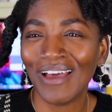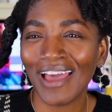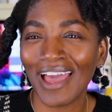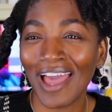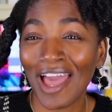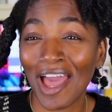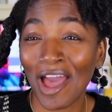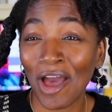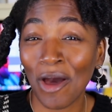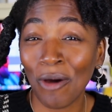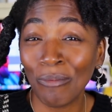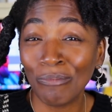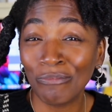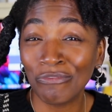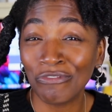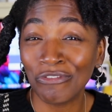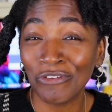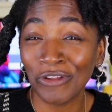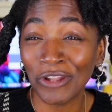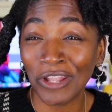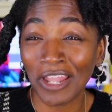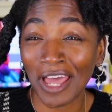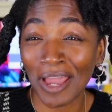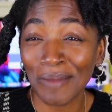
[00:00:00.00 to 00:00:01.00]

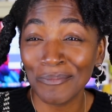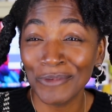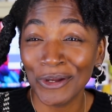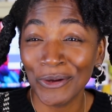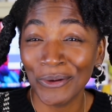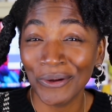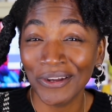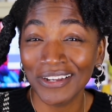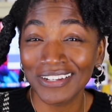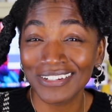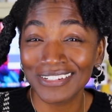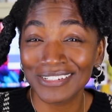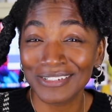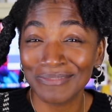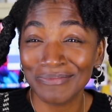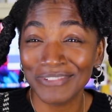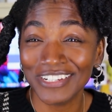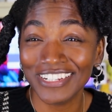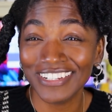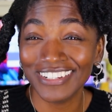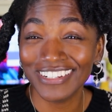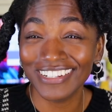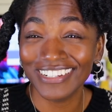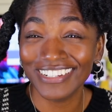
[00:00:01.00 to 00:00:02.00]
helpful I'm going to
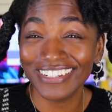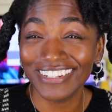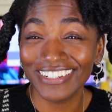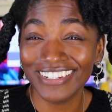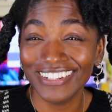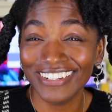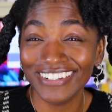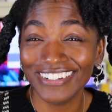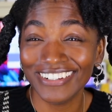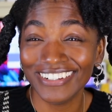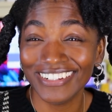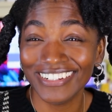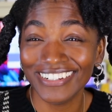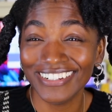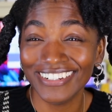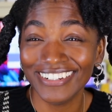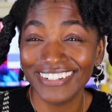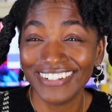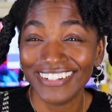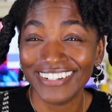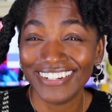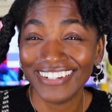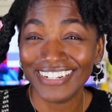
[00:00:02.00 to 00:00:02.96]
be here,